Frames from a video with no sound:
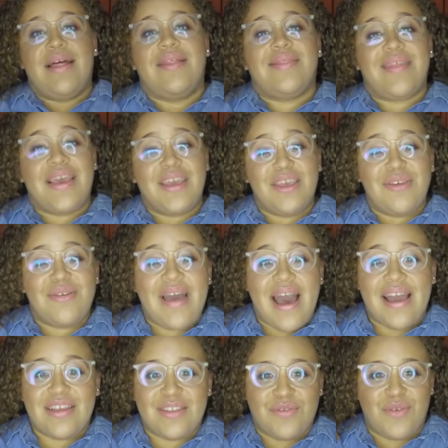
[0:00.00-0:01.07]
Thank you
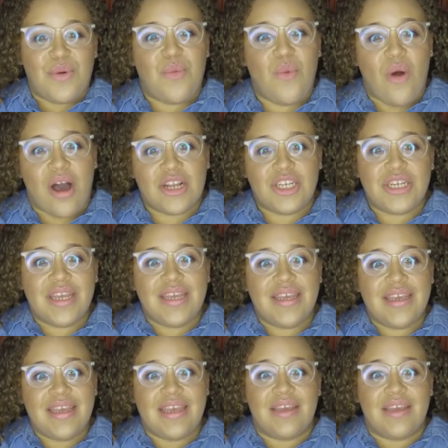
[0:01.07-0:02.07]
guys for watching.